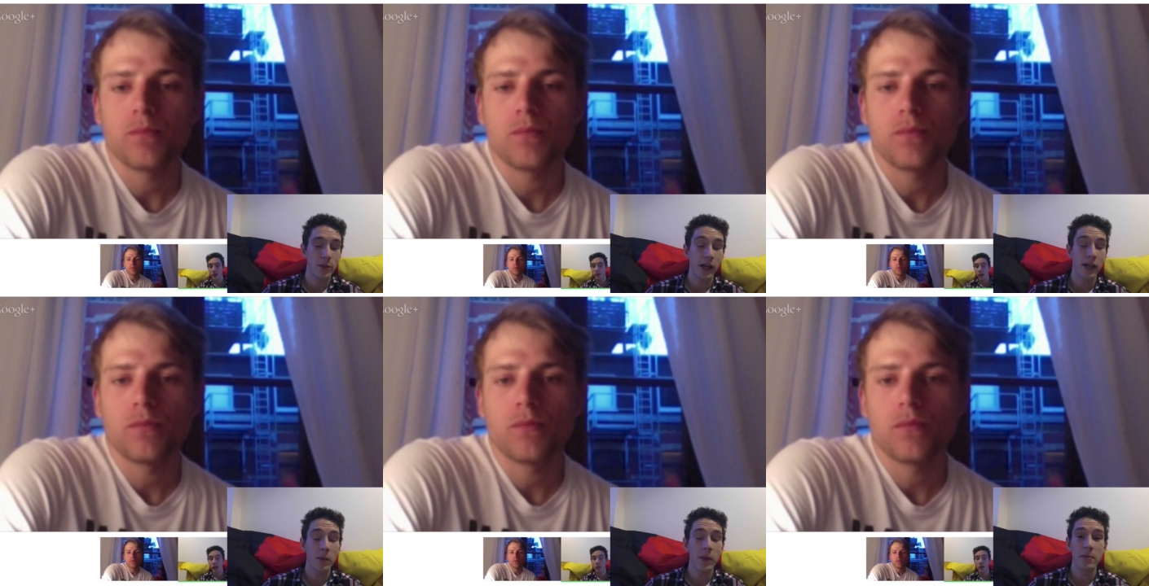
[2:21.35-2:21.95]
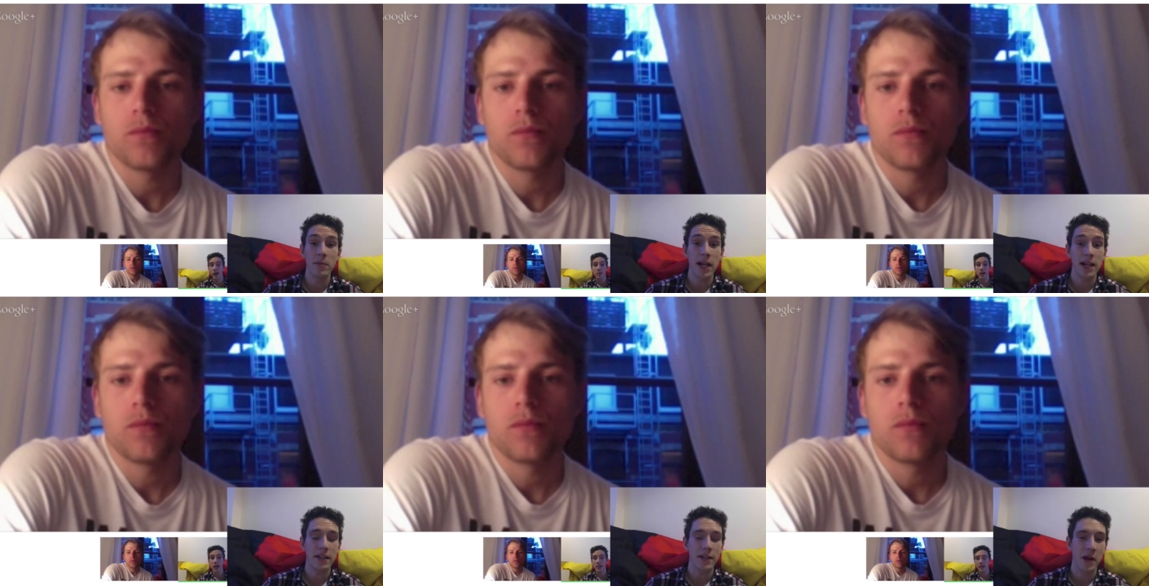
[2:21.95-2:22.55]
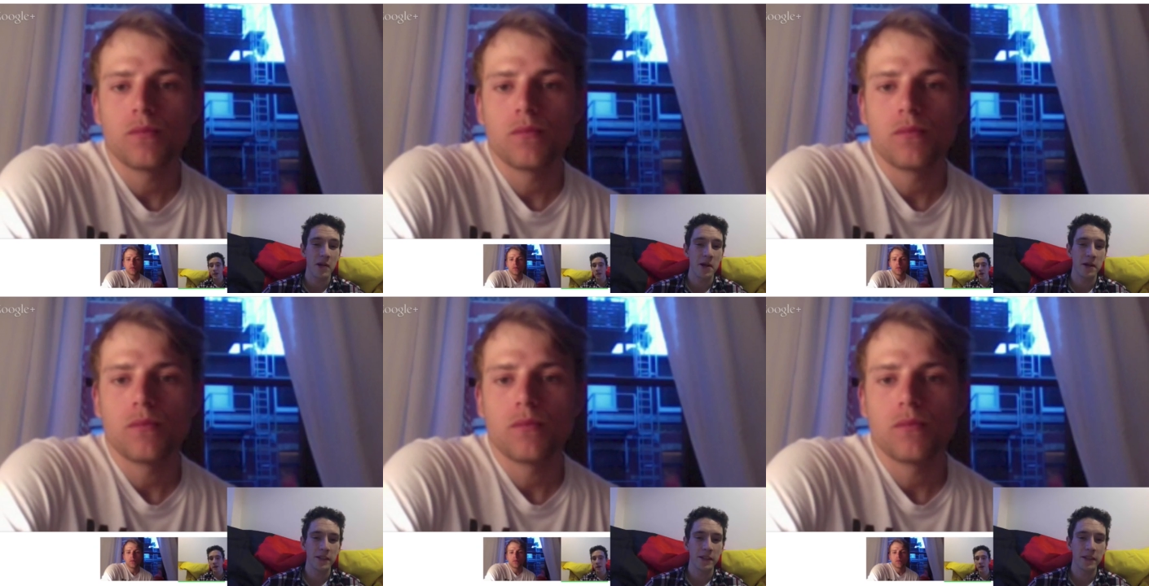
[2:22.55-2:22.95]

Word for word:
Speaker 1: going to win Milan San Remo?